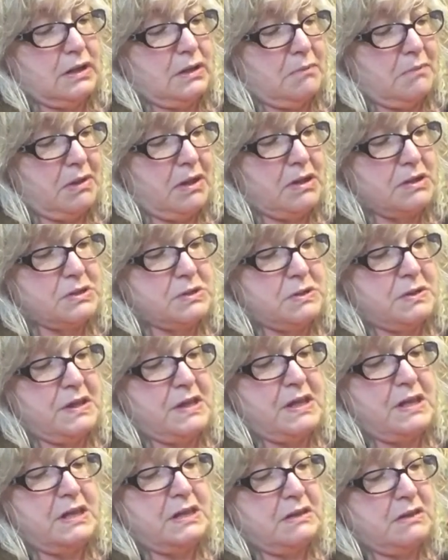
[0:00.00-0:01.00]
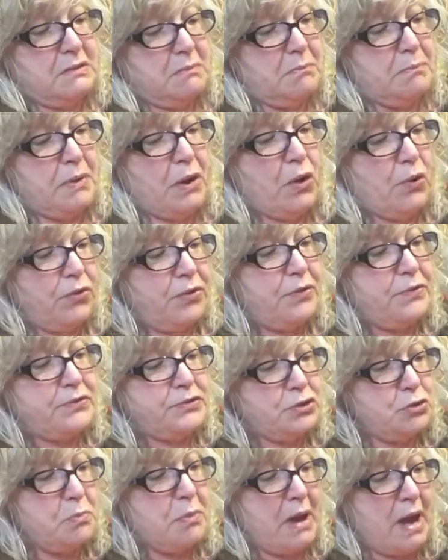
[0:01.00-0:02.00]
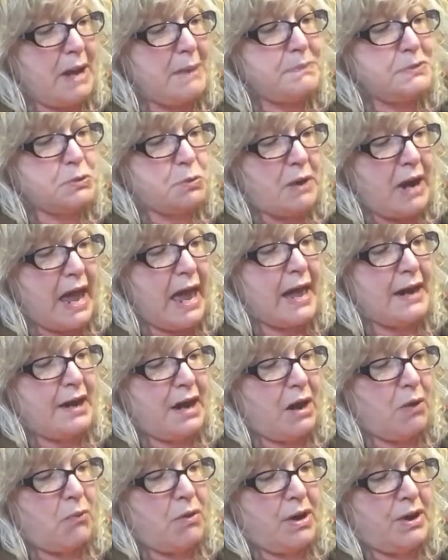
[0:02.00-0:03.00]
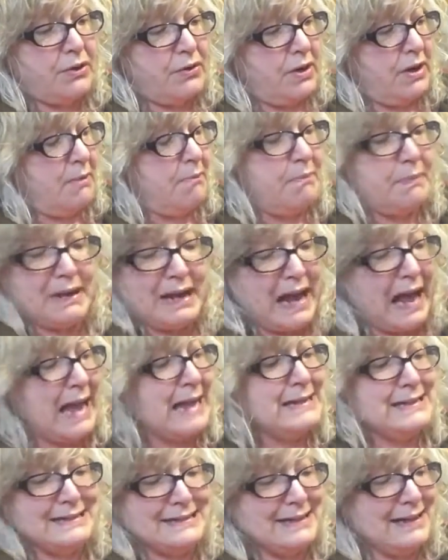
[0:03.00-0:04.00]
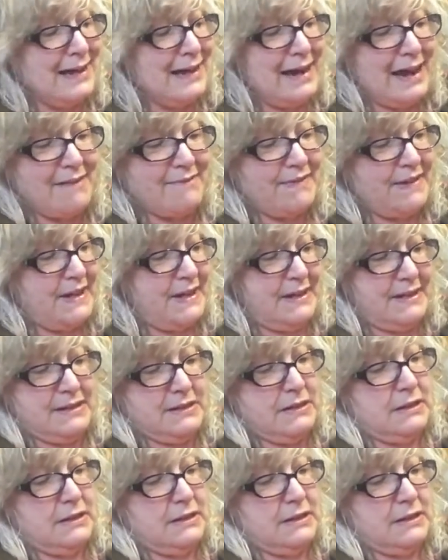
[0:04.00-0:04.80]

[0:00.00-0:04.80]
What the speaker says: Because then both 2 pipes had hot water in them, but I did not have heat.